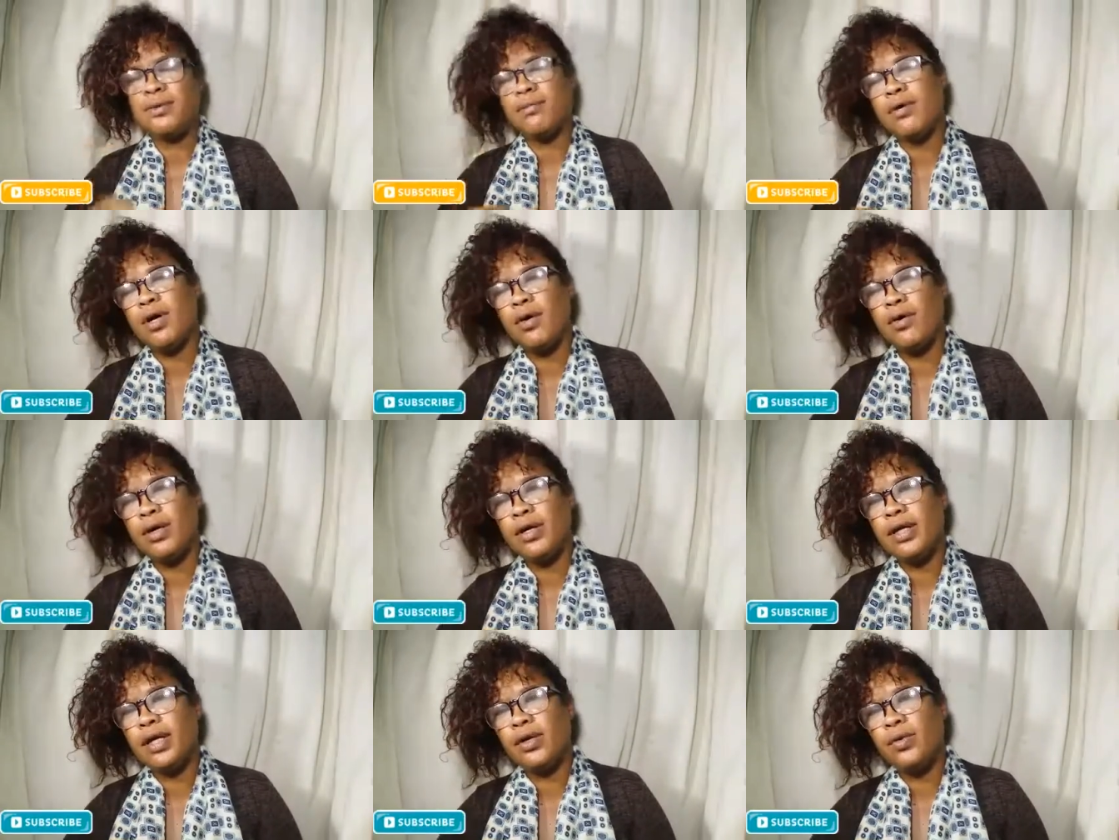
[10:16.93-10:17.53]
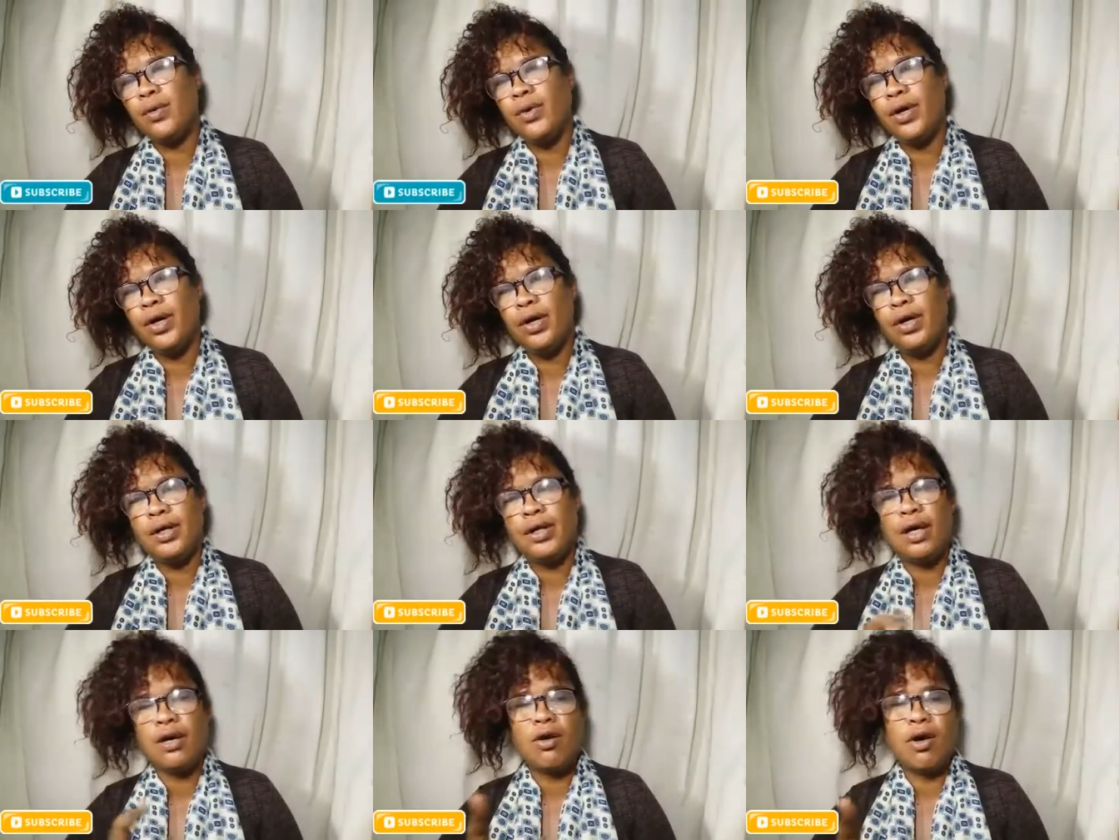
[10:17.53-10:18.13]
some coconut
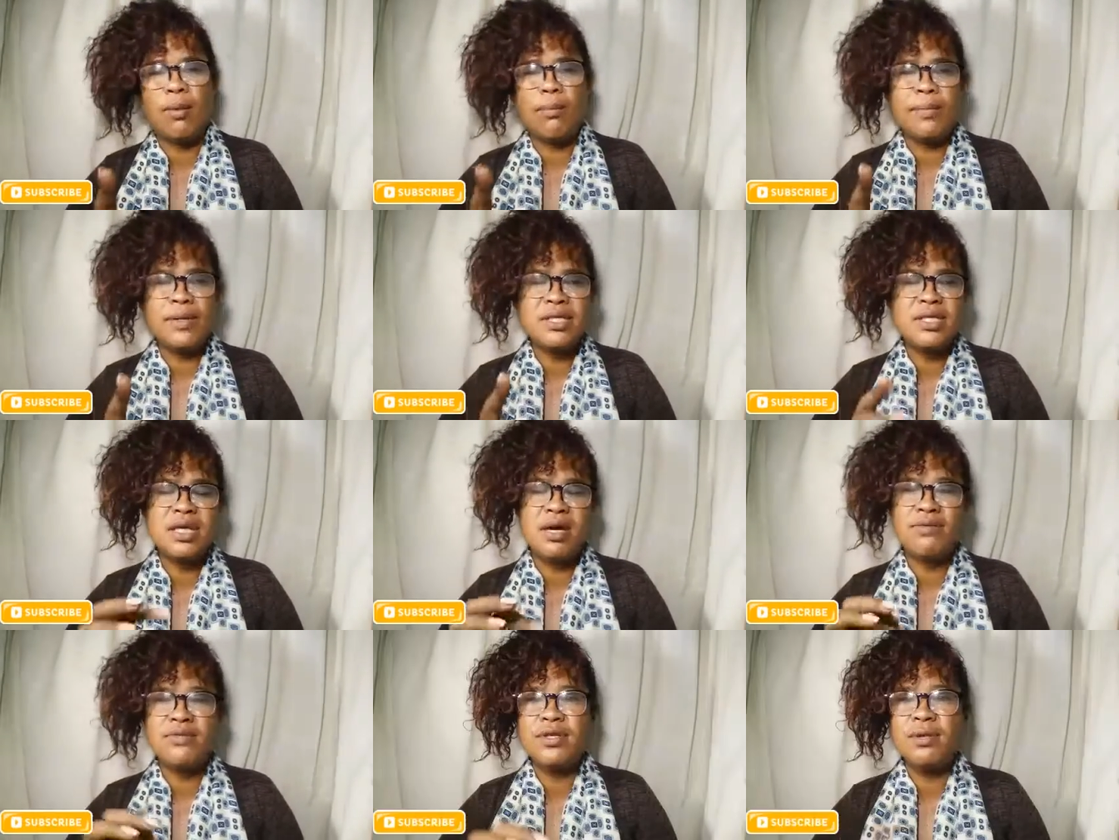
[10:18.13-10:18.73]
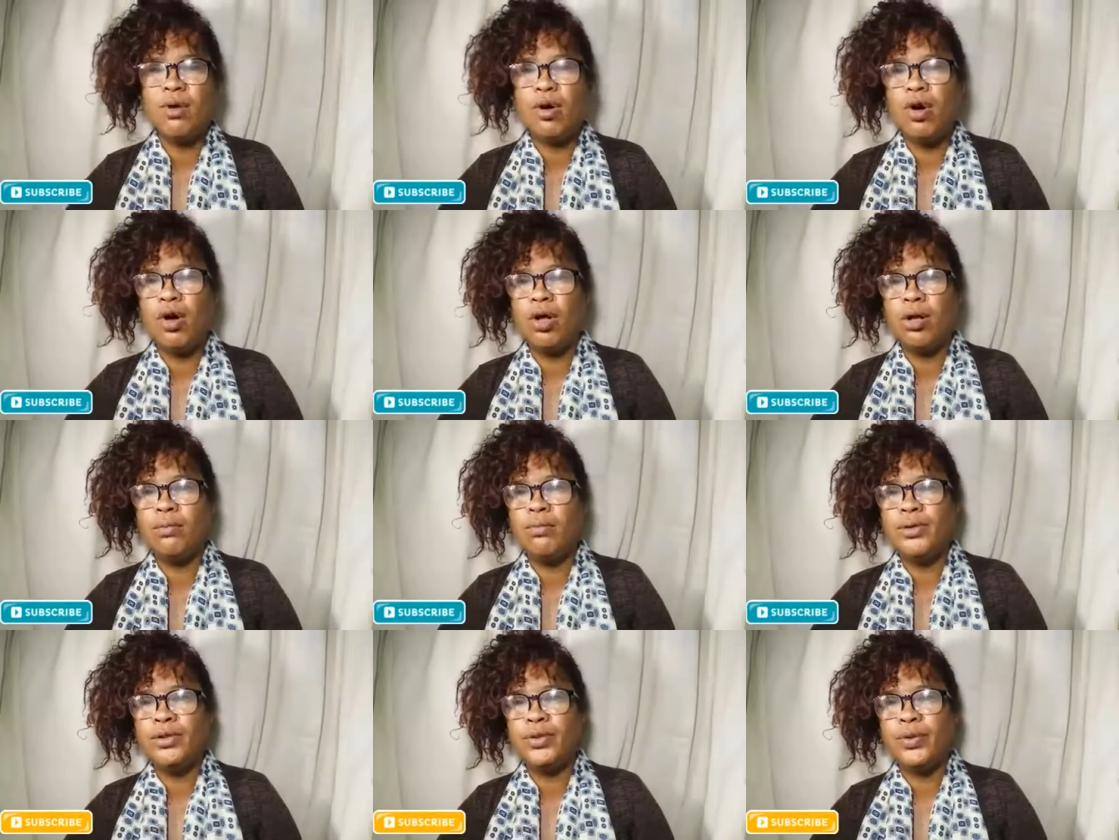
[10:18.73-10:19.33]
oil and I got myself some
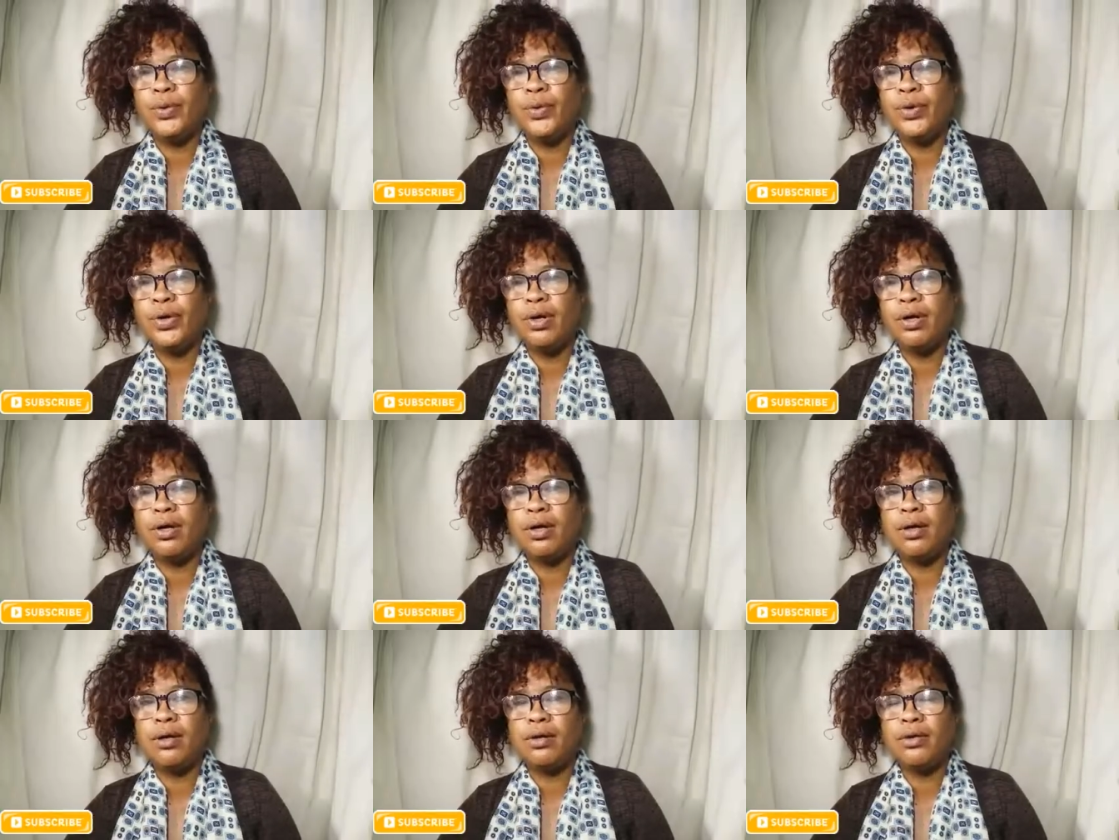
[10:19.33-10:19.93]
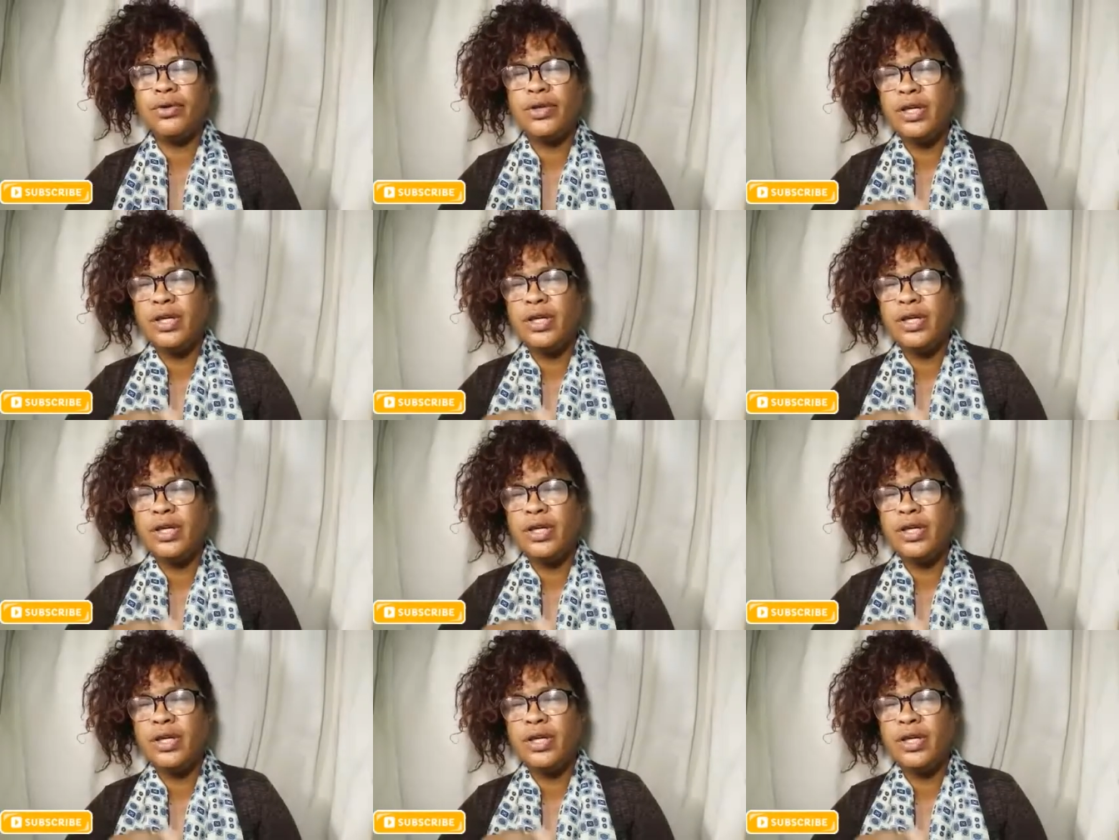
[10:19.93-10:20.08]
almond oil.